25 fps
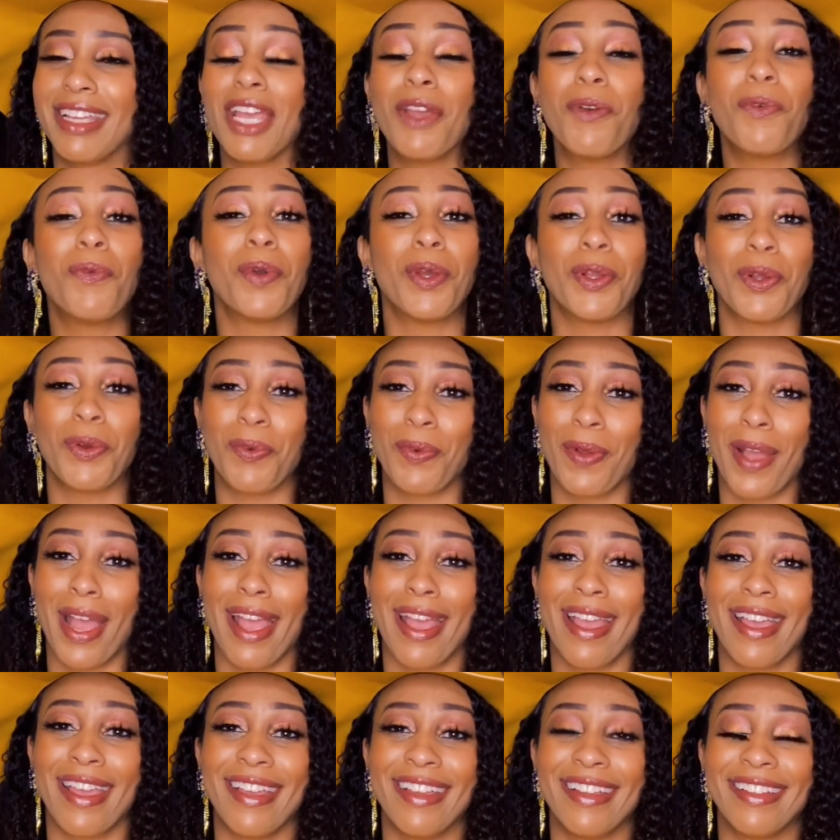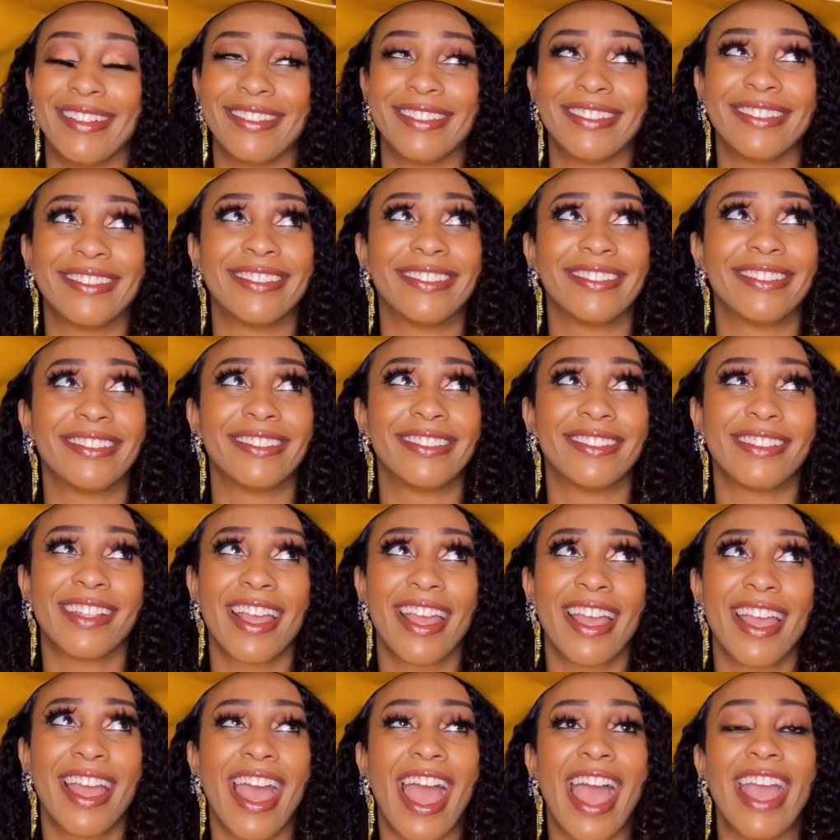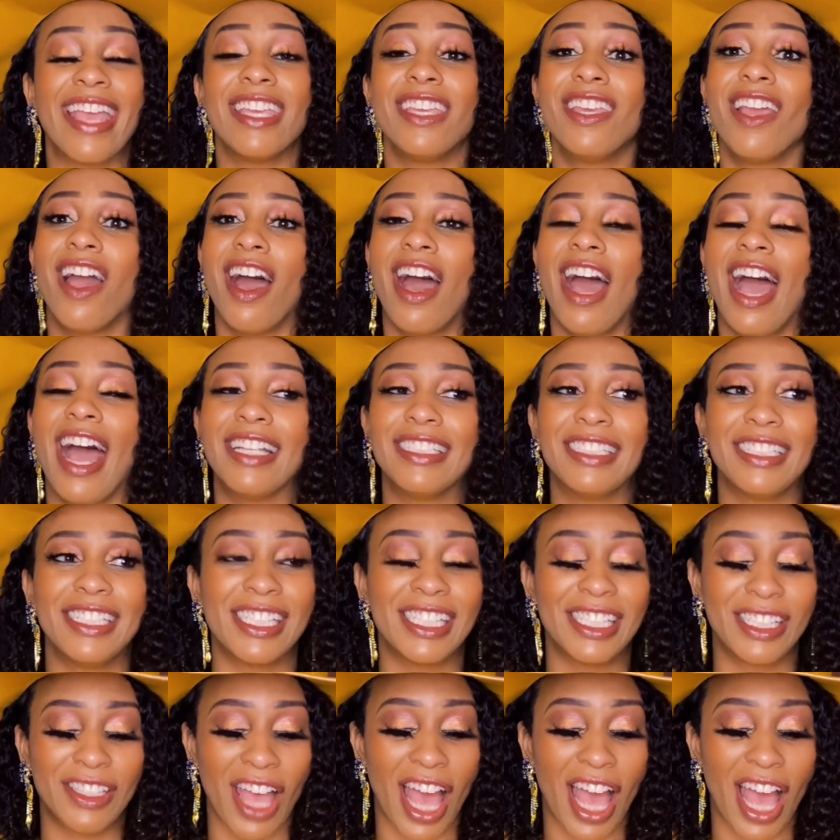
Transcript: It went away. Y'all, I just,